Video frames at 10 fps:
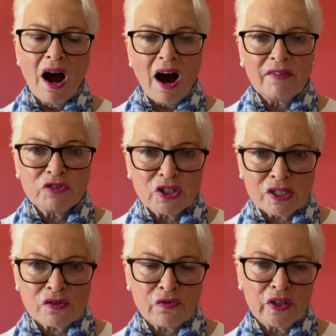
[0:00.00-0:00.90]
I've
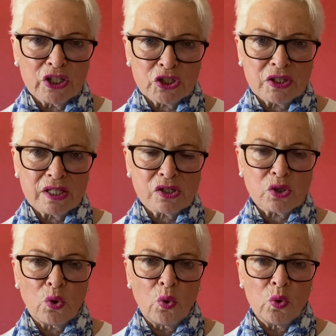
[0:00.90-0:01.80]
just finished this
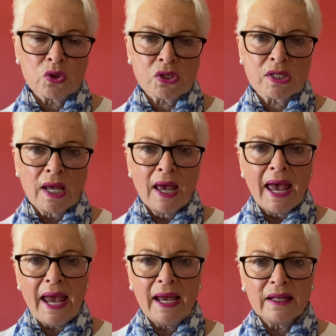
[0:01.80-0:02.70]
course,
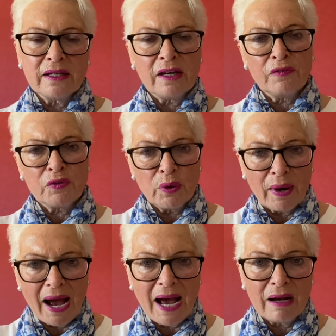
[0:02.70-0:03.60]
and if
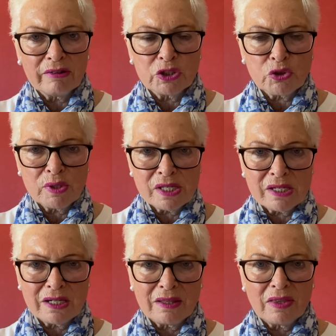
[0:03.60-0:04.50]
you are
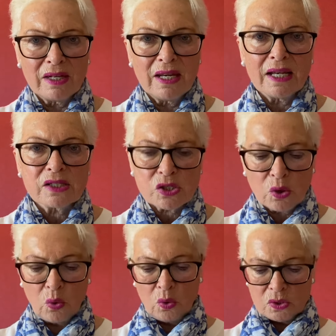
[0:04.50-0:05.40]
interested in the next
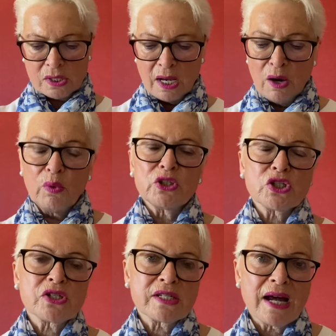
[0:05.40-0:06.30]
course, which
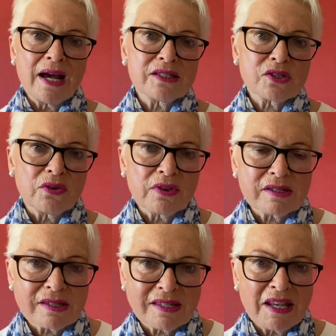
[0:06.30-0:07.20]
starts on the
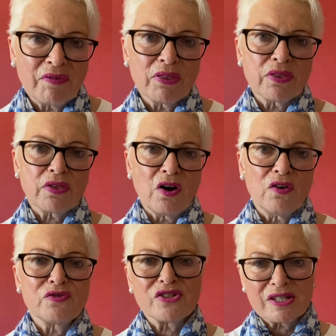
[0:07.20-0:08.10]
7th
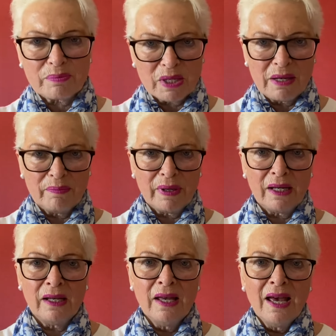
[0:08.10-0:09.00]
of
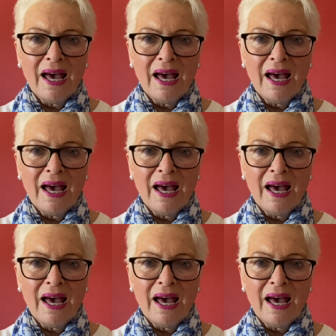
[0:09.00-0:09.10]
September,